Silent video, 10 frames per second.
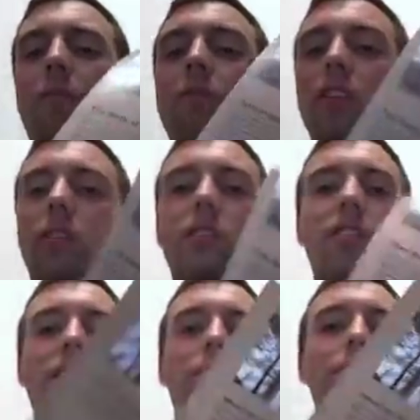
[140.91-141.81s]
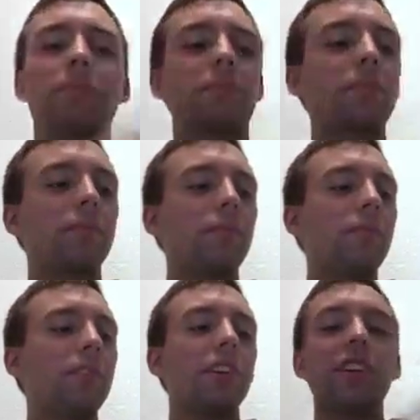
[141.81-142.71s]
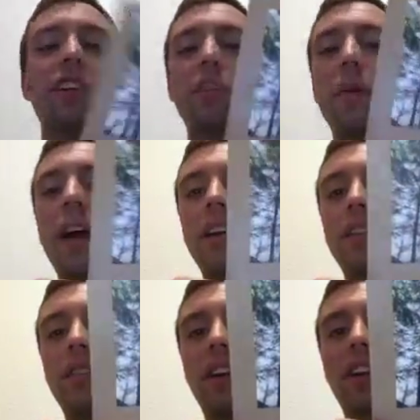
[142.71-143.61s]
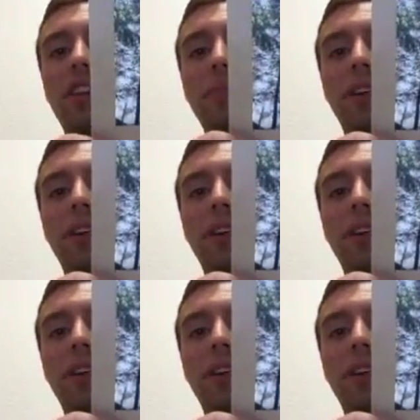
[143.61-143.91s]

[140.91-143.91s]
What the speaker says: of feel to them. Here on the back, you've got another